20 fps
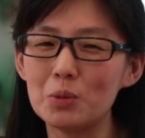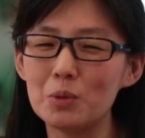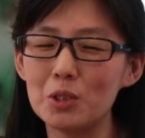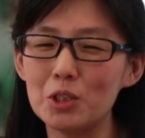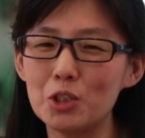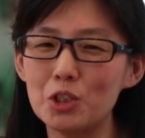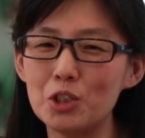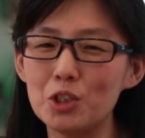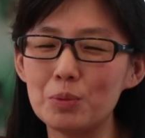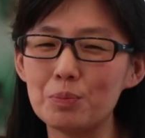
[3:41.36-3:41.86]

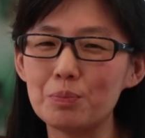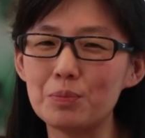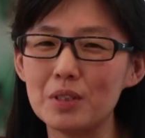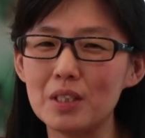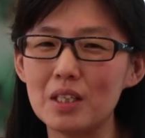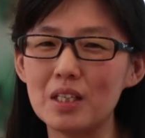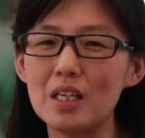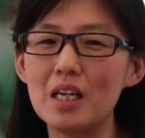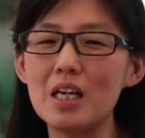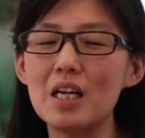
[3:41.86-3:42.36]
stewardship
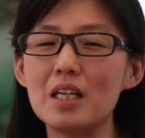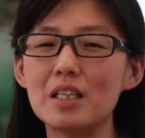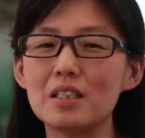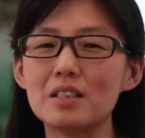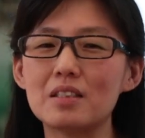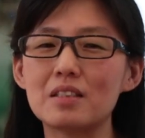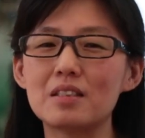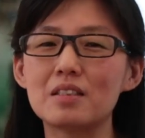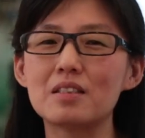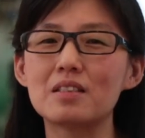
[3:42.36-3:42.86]

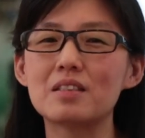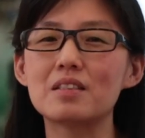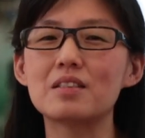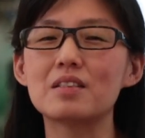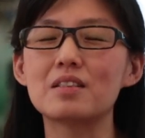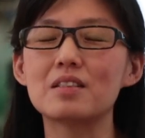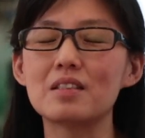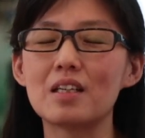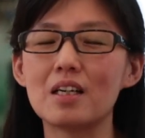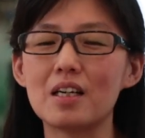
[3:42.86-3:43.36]
is
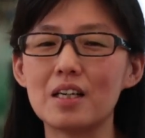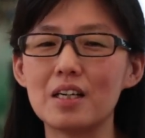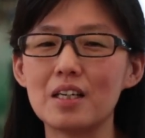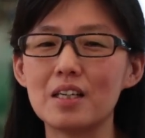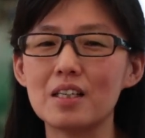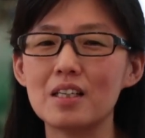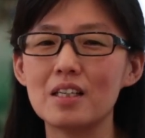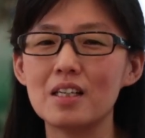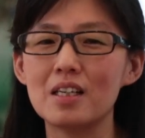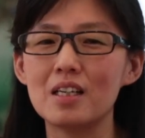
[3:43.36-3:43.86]

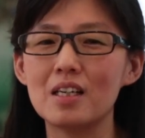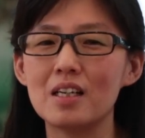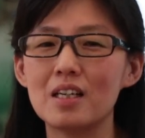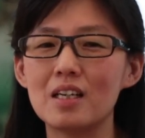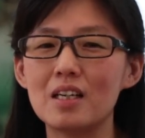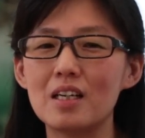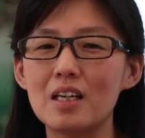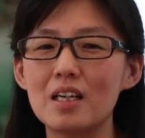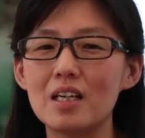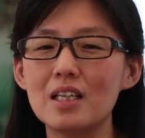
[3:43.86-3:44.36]
a
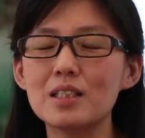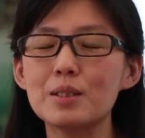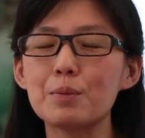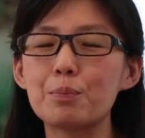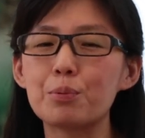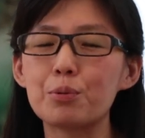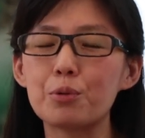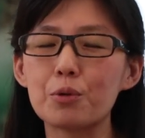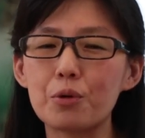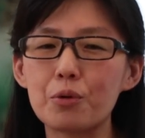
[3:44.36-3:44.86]

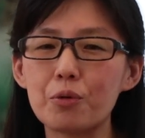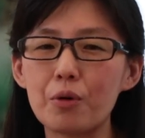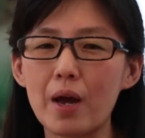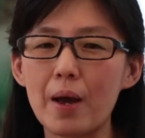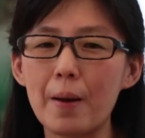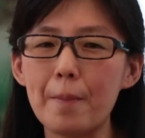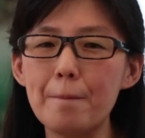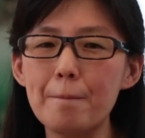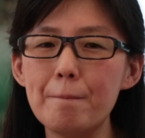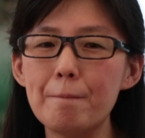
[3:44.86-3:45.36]

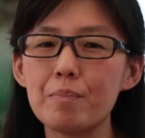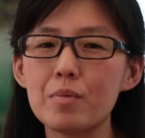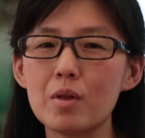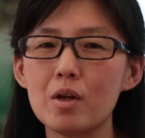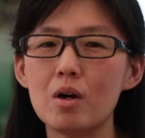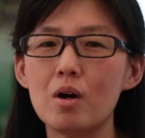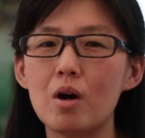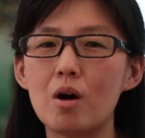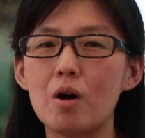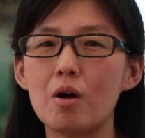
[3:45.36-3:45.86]
program
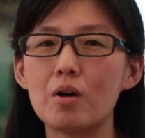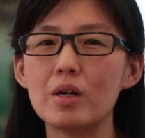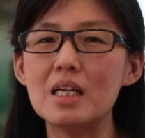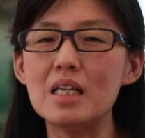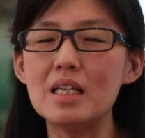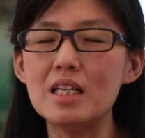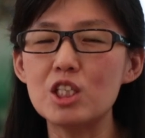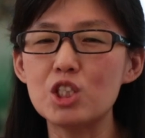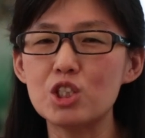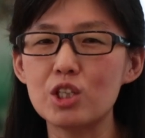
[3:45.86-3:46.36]
or
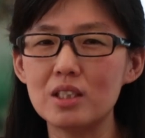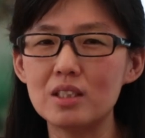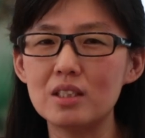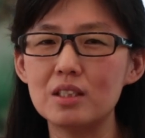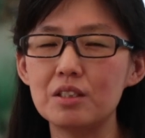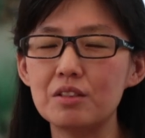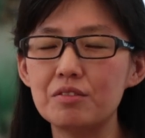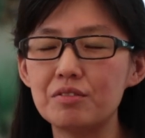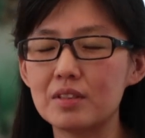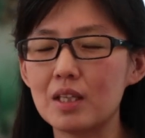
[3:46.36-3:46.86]

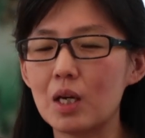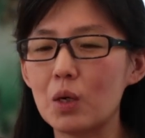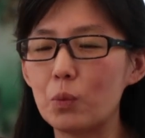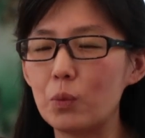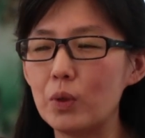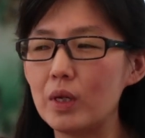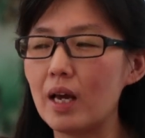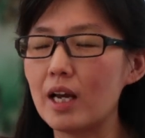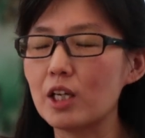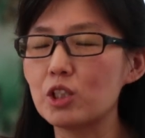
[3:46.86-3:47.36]
initiative
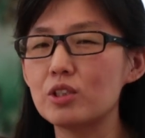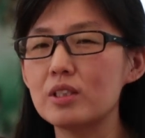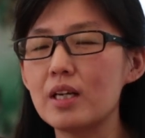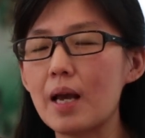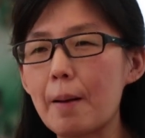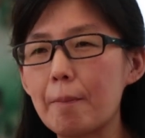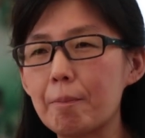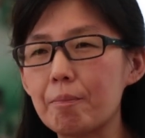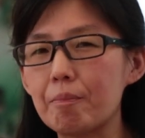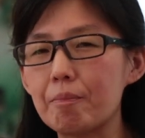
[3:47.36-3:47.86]
that we
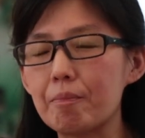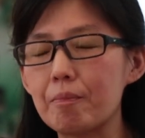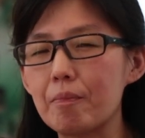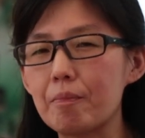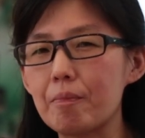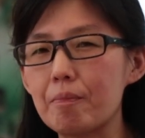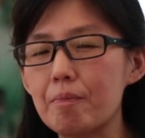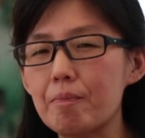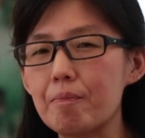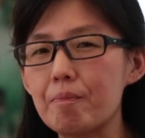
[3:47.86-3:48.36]
actually
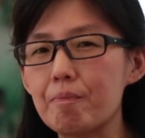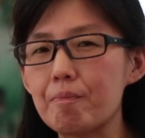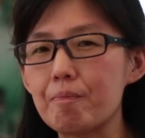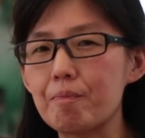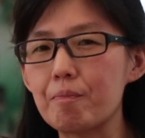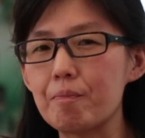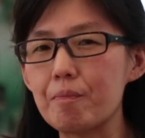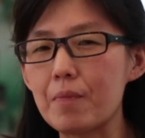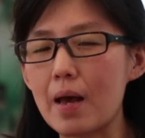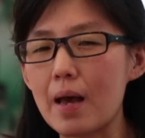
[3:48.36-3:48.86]

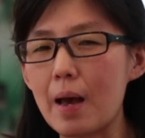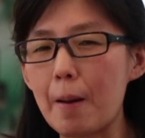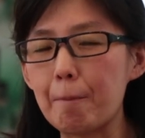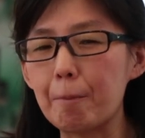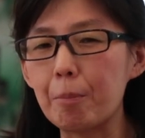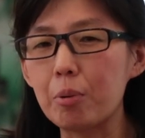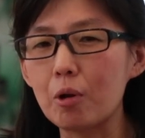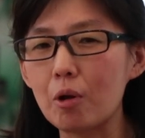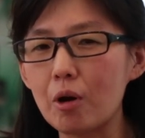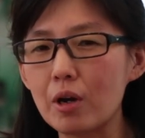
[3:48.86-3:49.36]

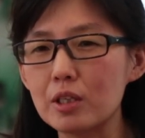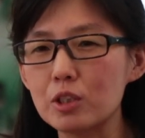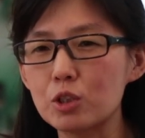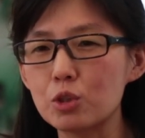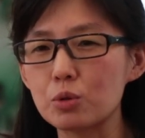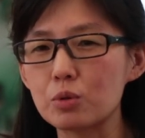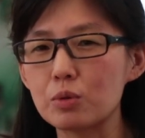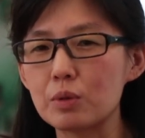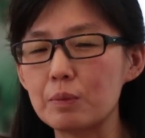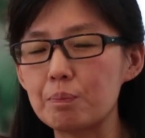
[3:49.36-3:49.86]

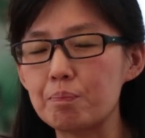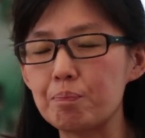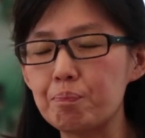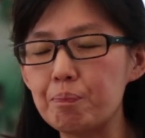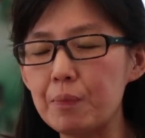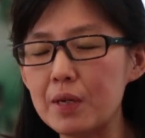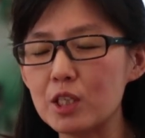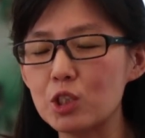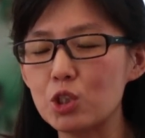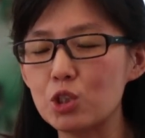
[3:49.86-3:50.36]
employed to
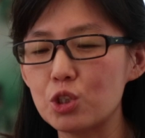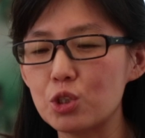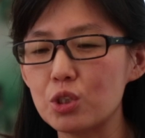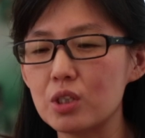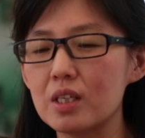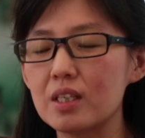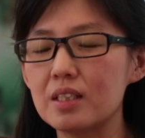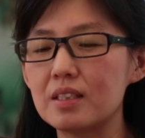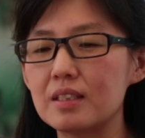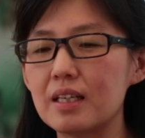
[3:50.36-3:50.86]
make
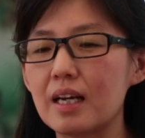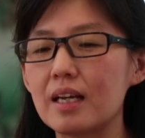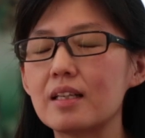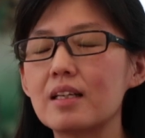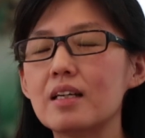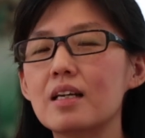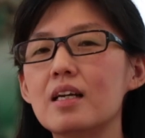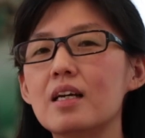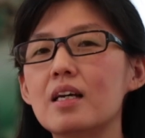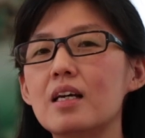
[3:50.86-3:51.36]
sure that
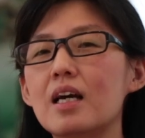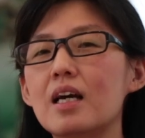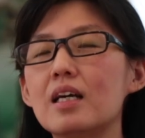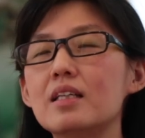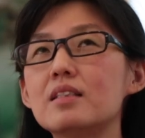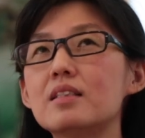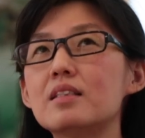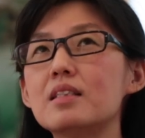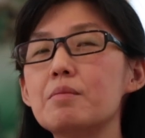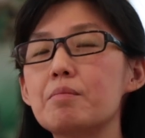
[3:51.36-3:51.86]

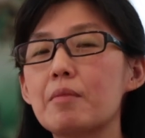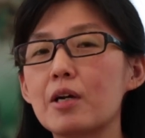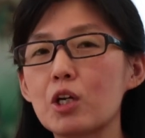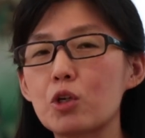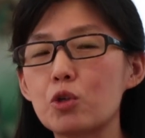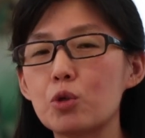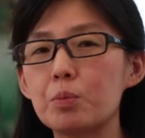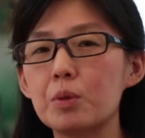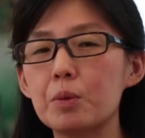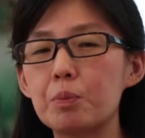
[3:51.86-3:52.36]

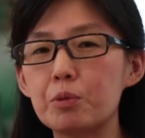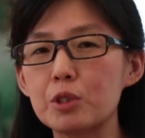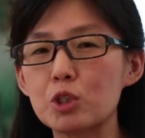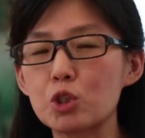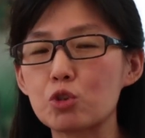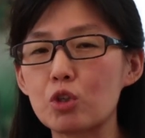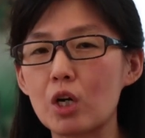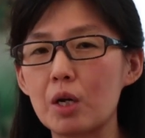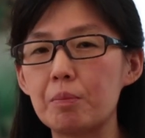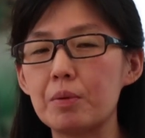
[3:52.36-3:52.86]
antimicrobial
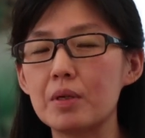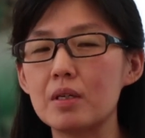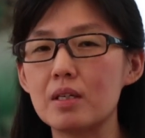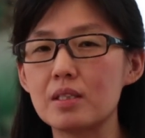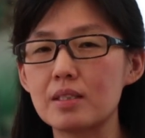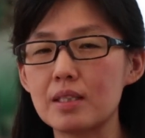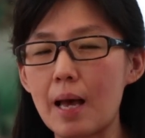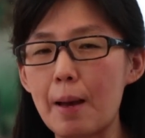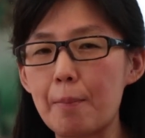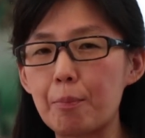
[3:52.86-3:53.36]

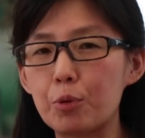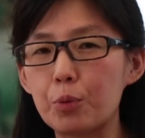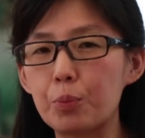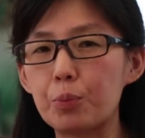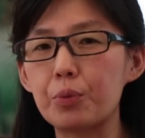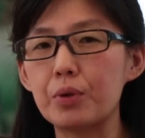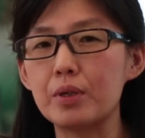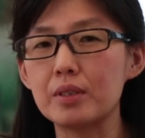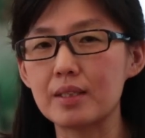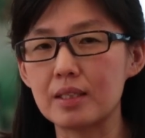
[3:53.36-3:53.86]
prescribing is
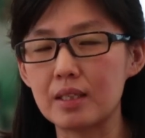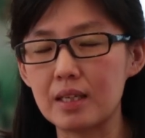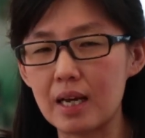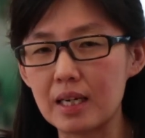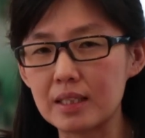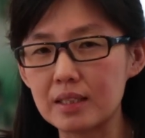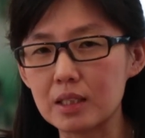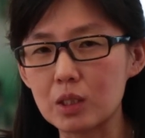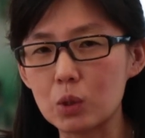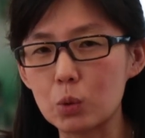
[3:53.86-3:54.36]
appropriate and
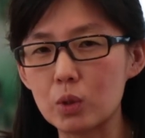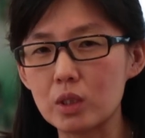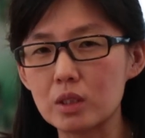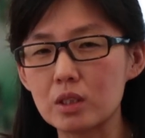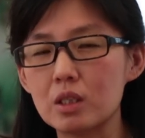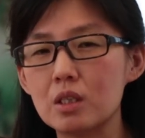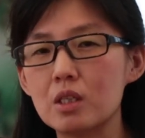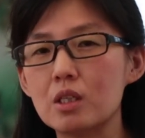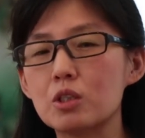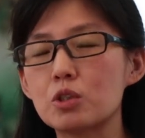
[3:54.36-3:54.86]

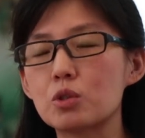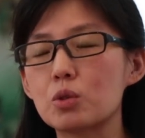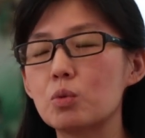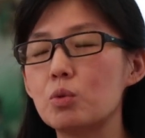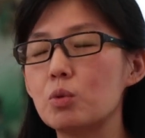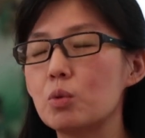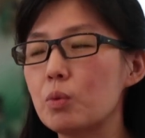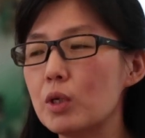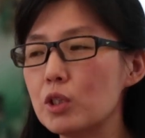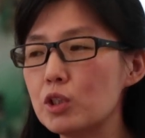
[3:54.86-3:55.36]
adequate.
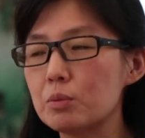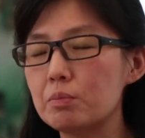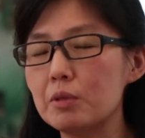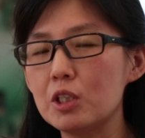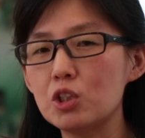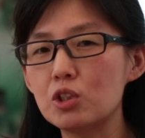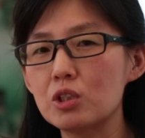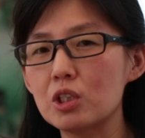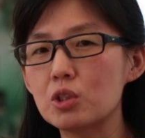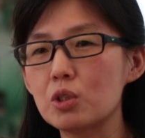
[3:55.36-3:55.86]
So we want to
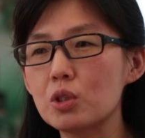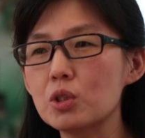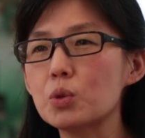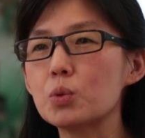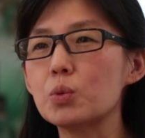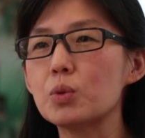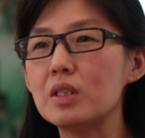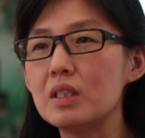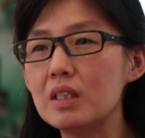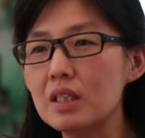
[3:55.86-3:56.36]
make sure
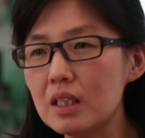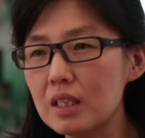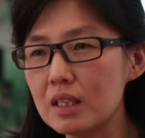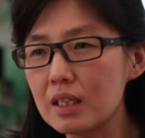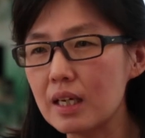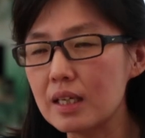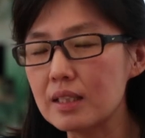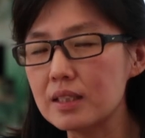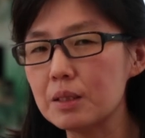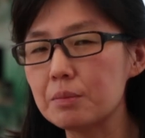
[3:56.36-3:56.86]
those who
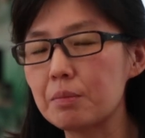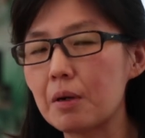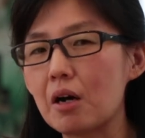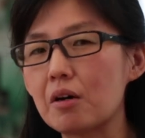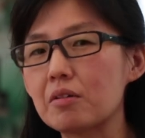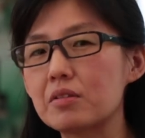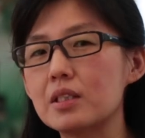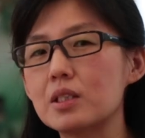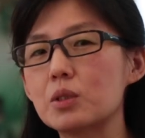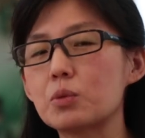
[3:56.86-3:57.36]
need
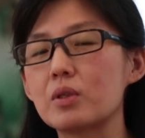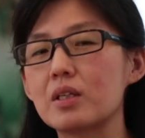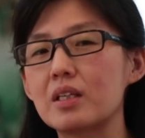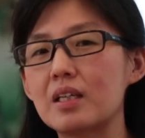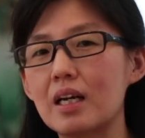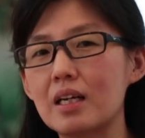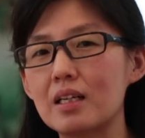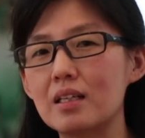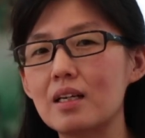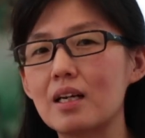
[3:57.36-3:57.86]
antibiotics will
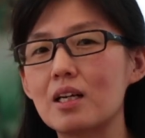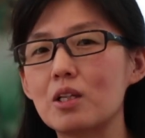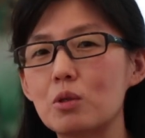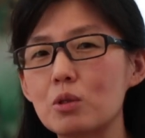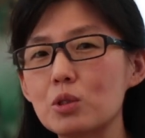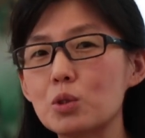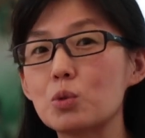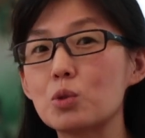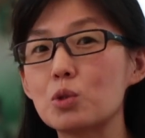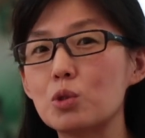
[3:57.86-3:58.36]
get it and
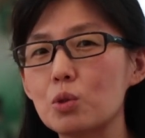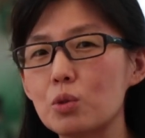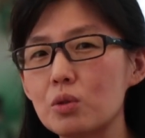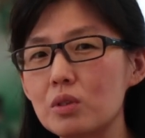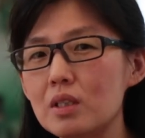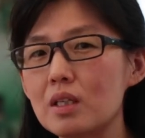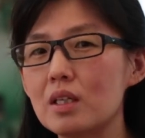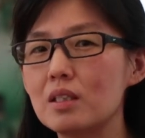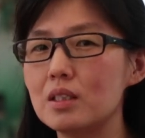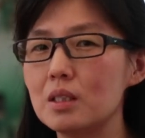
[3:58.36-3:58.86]
those who
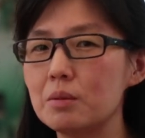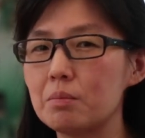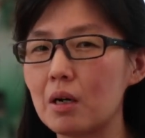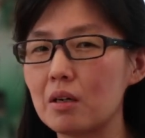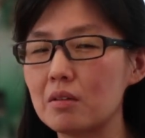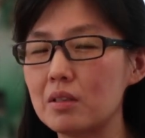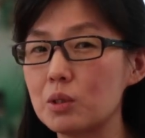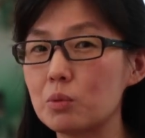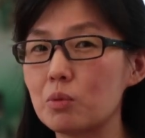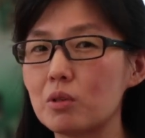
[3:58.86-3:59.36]
don't need
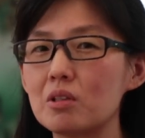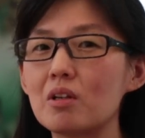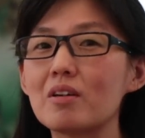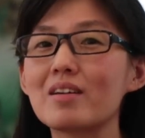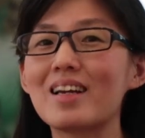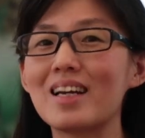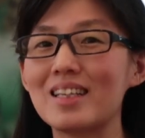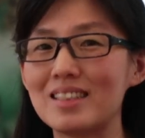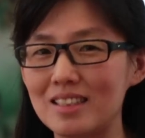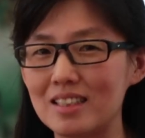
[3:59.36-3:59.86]
antibiotics will
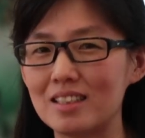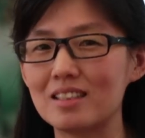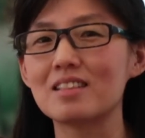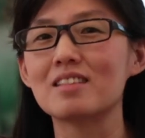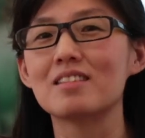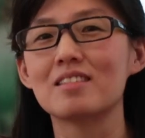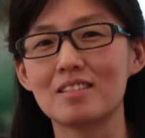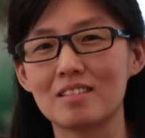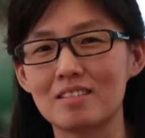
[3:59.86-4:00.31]
not get it.